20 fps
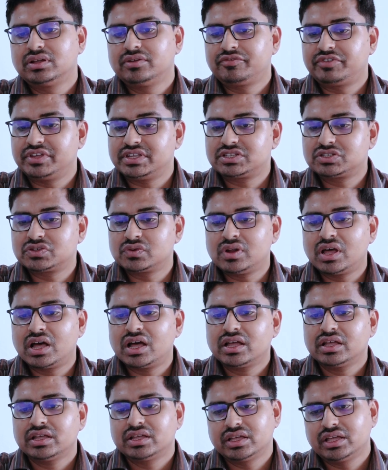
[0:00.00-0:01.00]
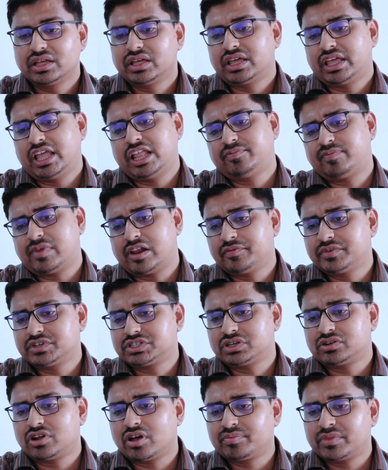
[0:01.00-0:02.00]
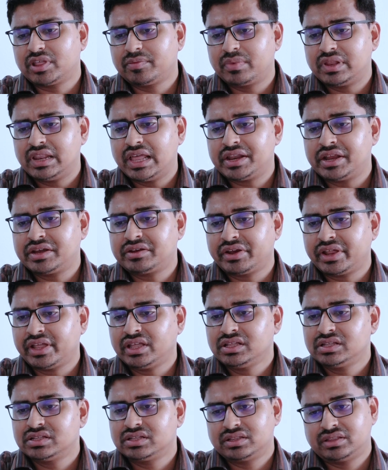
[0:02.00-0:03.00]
fistula, inflammation of the biliary tree,